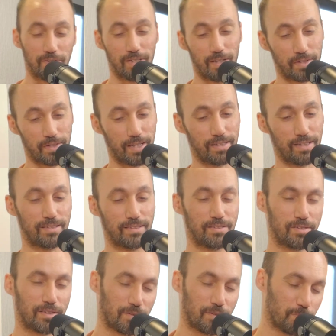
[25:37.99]
love that. That's
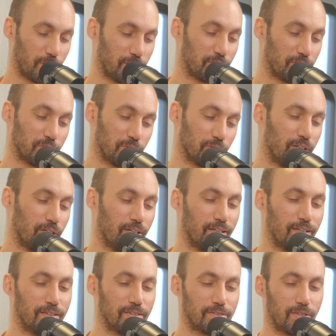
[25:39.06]
completely true.
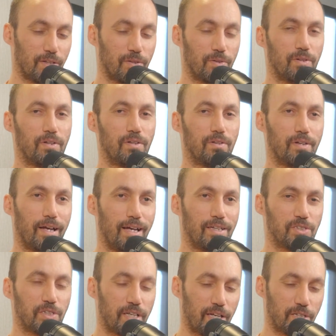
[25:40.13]
So
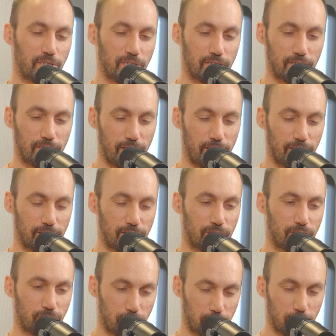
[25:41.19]
education is
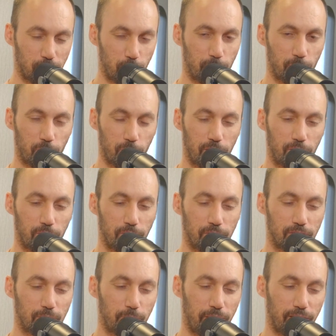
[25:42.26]
super critical in
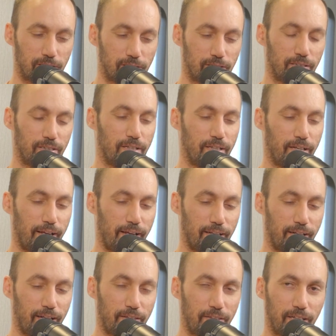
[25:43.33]
this space.
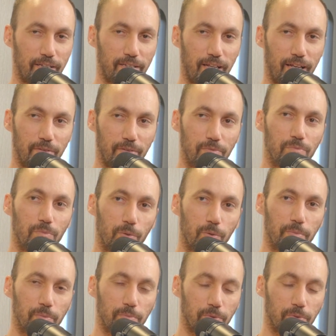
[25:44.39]
And I think that more
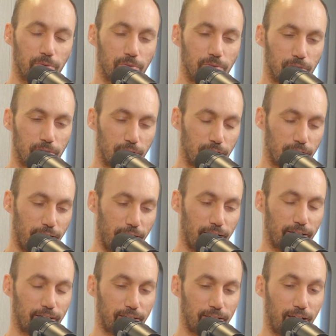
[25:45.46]
people
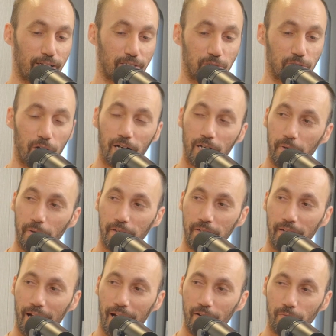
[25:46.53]
that can actually talk about it and
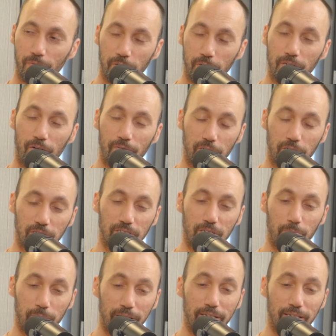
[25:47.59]
have good conversations
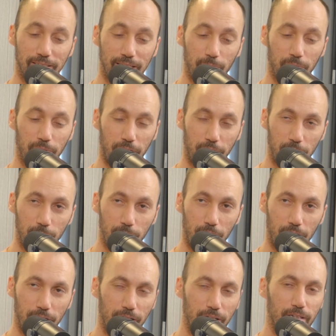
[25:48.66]
and be the example like you
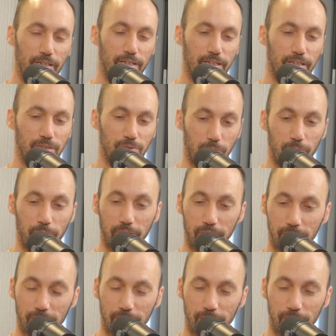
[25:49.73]
are is what we need.